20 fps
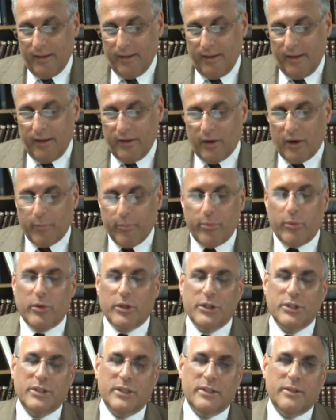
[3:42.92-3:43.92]
In our
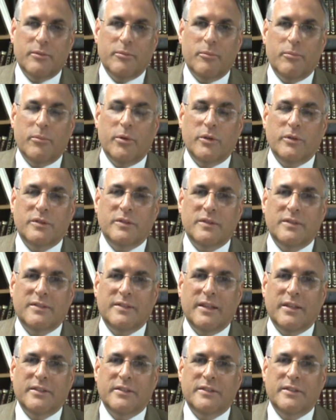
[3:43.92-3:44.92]
portion, Moses
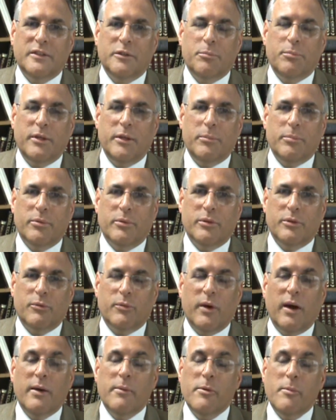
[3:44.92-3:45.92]
says to the people,
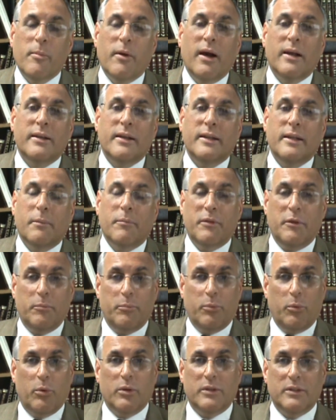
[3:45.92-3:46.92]
reminding them the
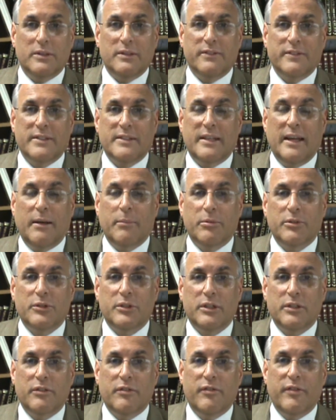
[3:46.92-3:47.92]
importance of
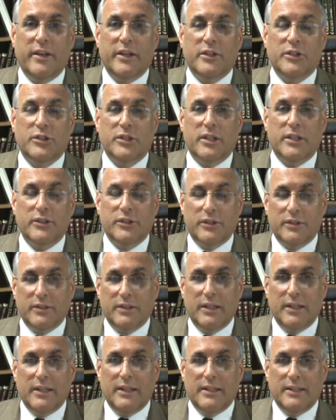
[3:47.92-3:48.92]
establishing fair judges,
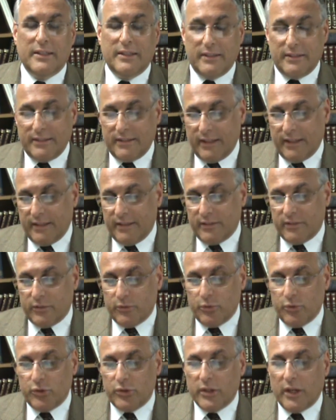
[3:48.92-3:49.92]
he says,
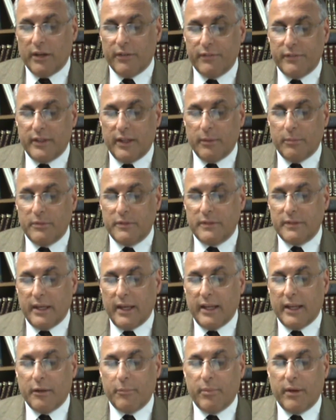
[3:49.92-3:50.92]
Ushaftem
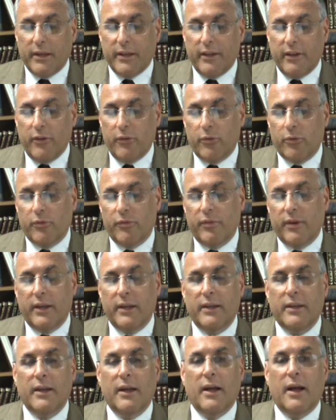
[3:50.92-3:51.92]
tzedek ben ish
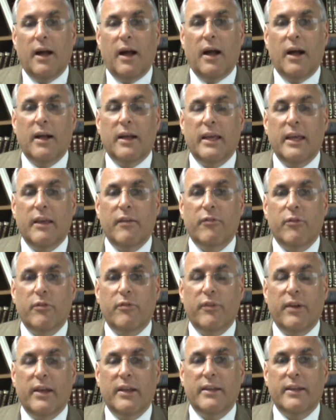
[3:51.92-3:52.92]
uvein achiv
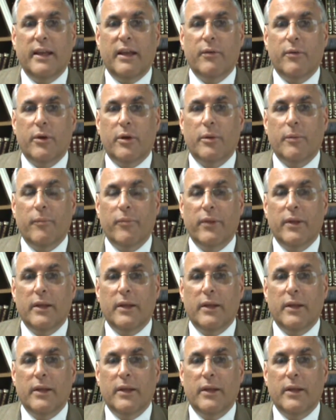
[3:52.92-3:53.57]
uvein gero,